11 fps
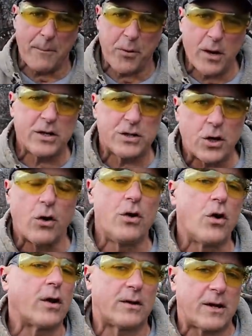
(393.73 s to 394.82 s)
I'm pretty sure
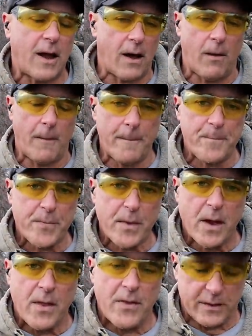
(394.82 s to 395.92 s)
you can tell
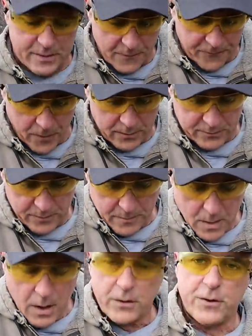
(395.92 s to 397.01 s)
the difference.
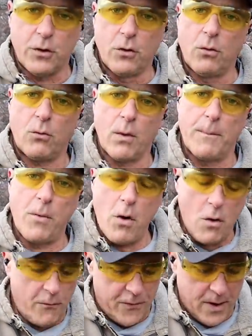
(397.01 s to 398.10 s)
To
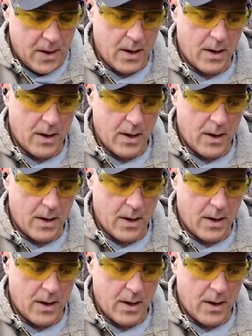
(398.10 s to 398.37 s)
remove